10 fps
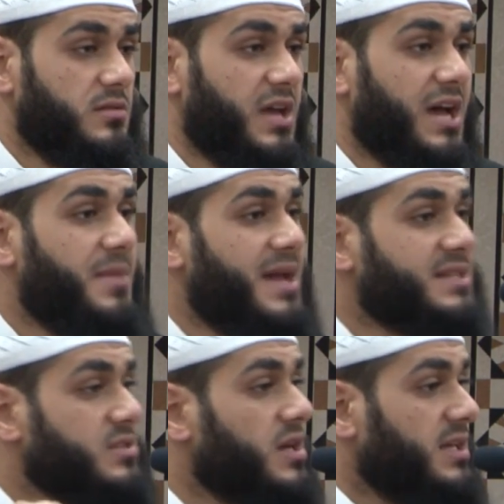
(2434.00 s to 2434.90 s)
a'mal
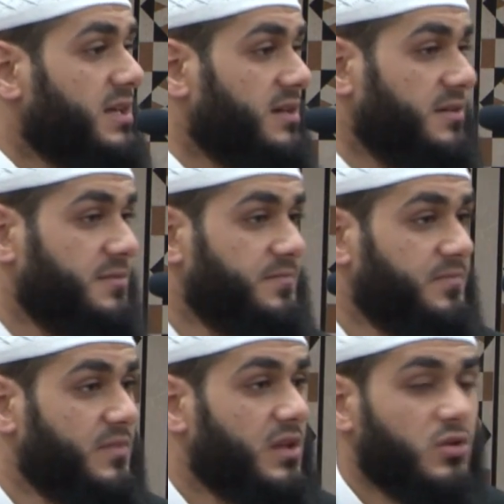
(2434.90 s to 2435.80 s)
salihah,
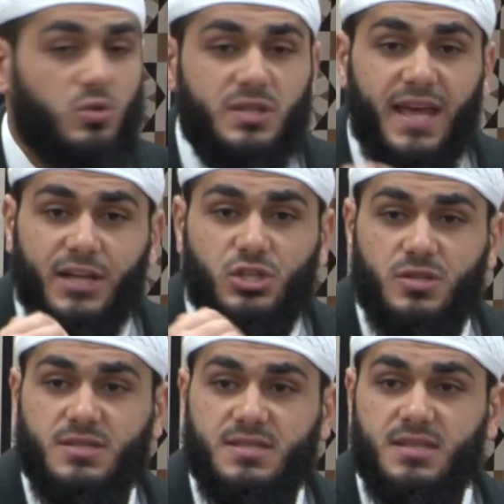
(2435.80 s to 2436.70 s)
good
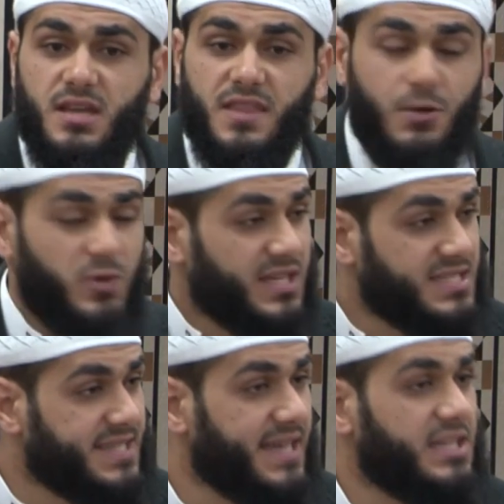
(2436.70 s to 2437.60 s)
actions that we can
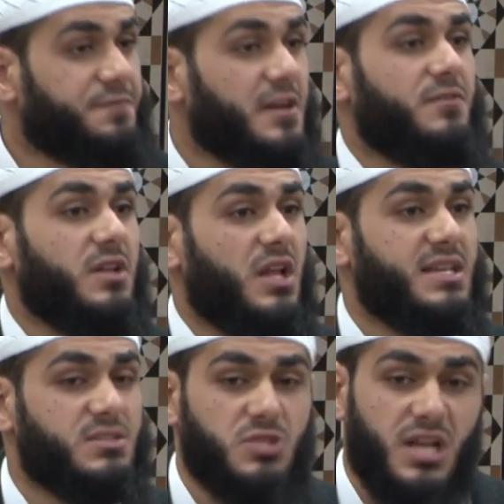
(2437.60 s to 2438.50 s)
stand in front of
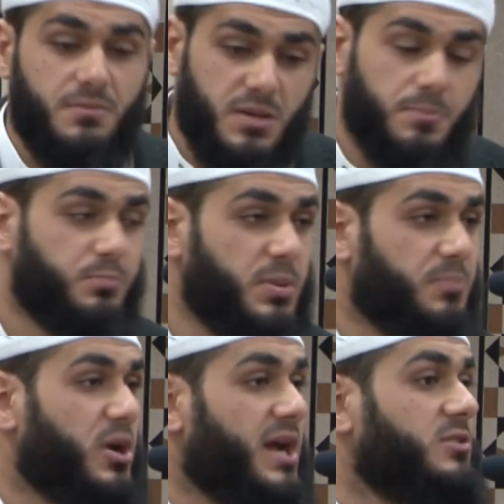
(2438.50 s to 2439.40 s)
Allah Azza wa Jal and be
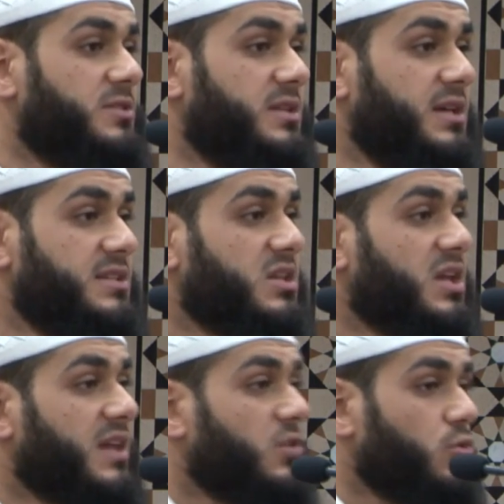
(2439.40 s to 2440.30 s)
proud to
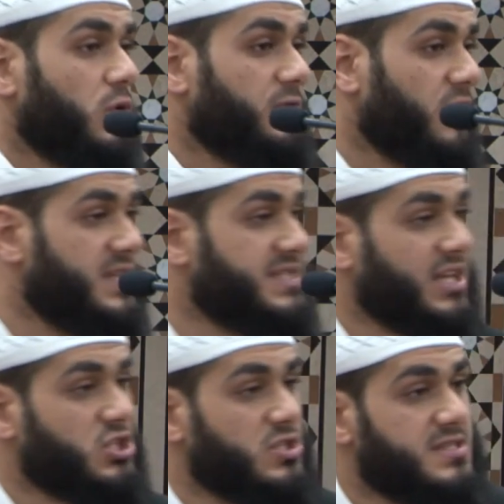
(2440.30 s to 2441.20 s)
get the reward for these
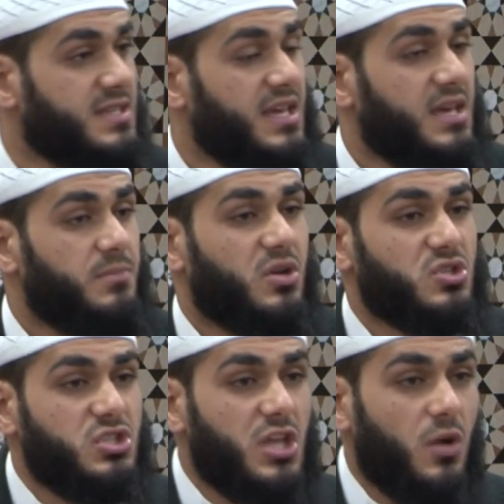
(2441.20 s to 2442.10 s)
actions. Because
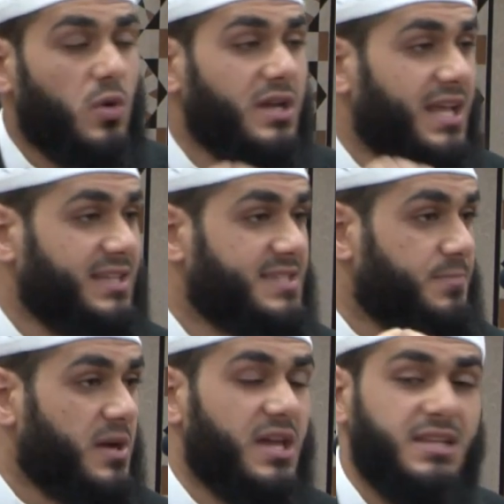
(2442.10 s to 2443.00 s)
no one
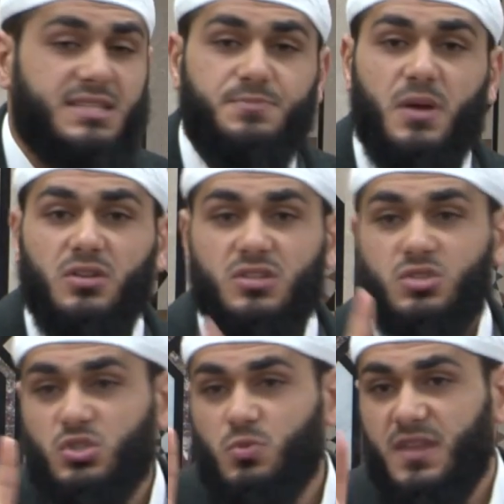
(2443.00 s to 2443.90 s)
enters paradise
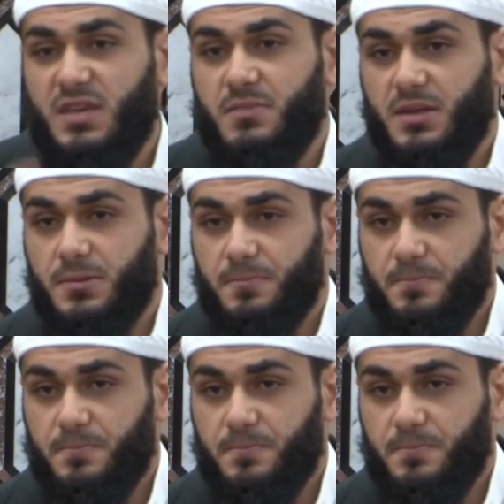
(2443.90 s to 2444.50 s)
just with iman.